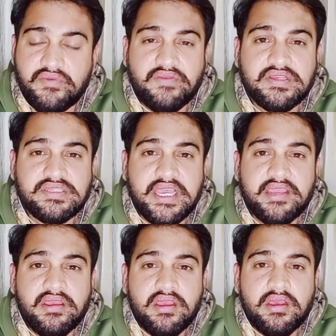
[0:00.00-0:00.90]
we
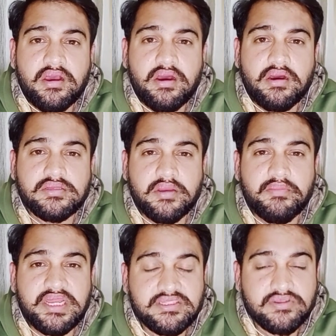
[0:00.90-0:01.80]
say
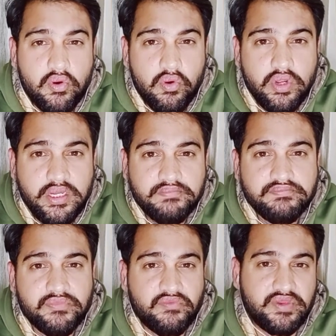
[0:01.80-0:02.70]
somebody is old,
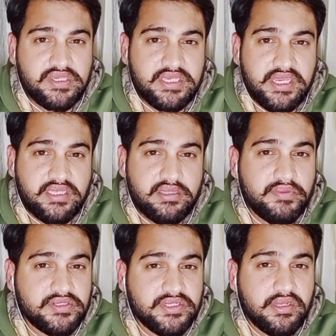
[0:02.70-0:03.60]
we say the
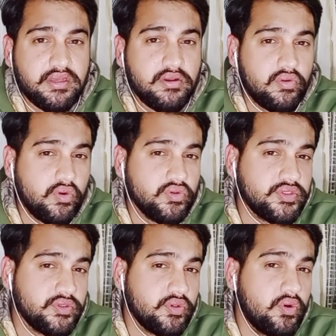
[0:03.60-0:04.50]
person goes
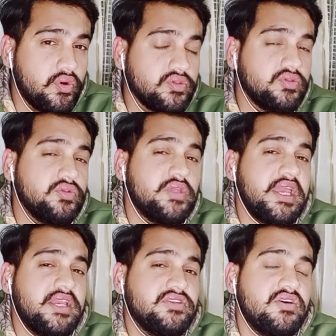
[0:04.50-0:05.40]
into the
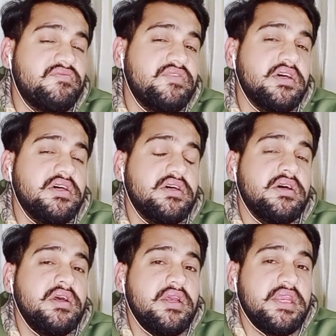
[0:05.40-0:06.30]
age of the
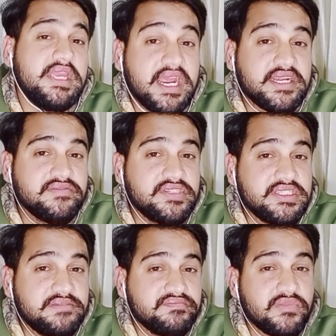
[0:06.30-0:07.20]

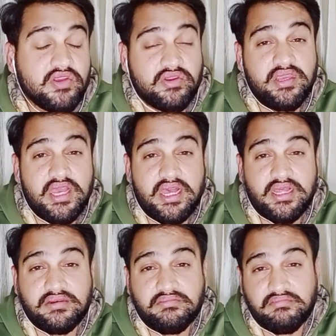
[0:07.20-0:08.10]
inactivity. Okay,
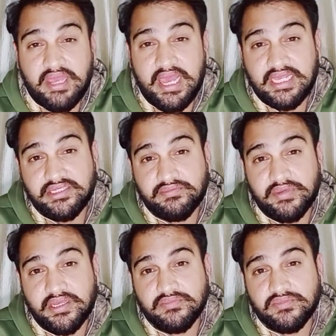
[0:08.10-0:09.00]
and as it
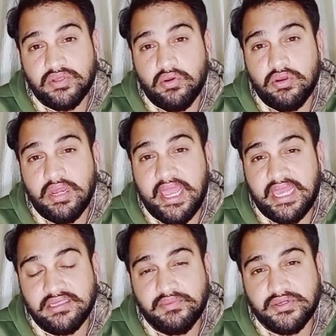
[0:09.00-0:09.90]
becomes old, like
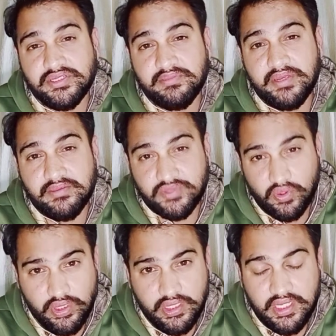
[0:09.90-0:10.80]
as a person becomes
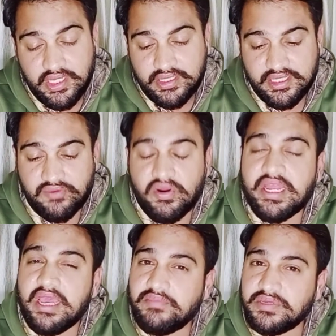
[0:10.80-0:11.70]
old, then what
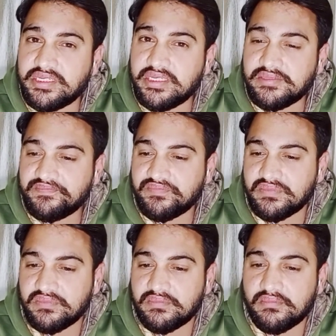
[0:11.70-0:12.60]
happens is
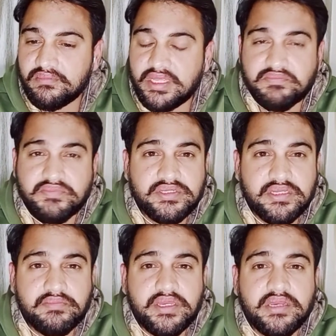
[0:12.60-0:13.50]
the
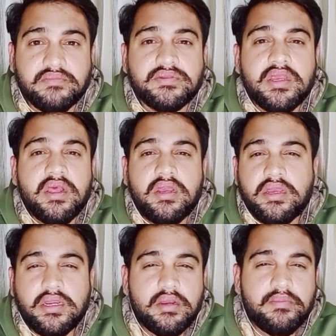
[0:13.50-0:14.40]
person becomes
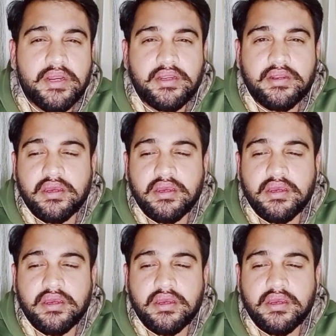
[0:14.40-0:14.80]
little bit